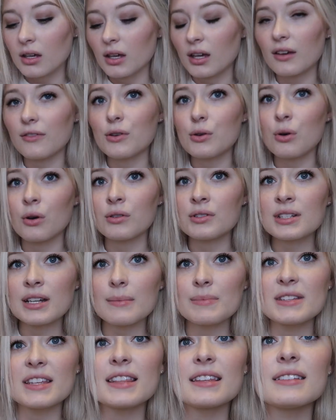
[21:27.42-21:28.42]
if you hold it
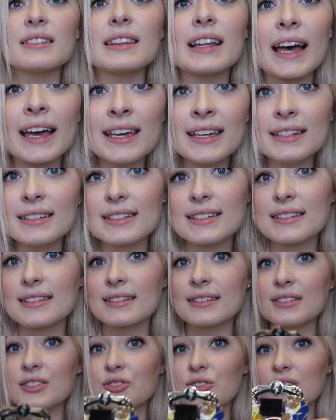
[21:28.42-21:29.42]
up to the light,
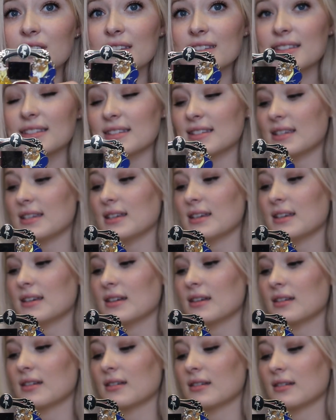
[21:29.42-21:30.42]
you can see,